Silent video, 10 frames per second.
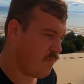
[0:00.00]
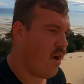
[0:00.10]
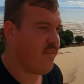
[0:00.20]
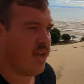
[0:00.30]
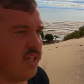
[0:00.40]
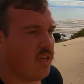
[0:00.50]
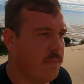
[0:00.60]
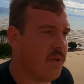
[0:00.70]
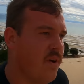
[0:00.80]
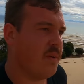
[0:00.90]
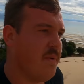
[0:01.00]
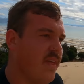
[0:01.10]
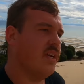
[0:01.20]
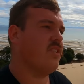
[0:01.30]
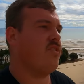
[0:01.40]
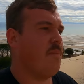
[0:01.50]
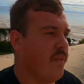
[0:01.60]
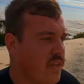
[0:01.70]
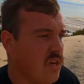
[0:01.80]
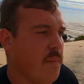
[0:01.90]
a private helicopter, I recommend that. Just drop
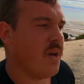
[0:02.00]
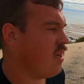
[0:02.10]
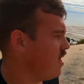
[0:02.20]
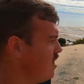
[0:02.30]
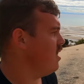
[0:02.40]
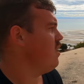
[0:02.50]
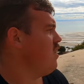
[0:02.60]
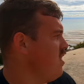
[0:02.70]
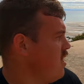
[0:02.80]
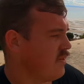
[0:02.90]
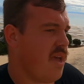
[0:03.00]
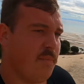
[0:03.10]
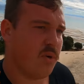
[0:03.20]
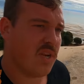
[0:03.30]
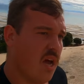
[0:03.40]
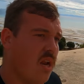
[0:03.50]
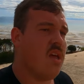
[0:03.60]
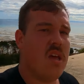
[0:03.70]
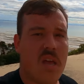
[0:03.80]
you at the top. Sandboard down.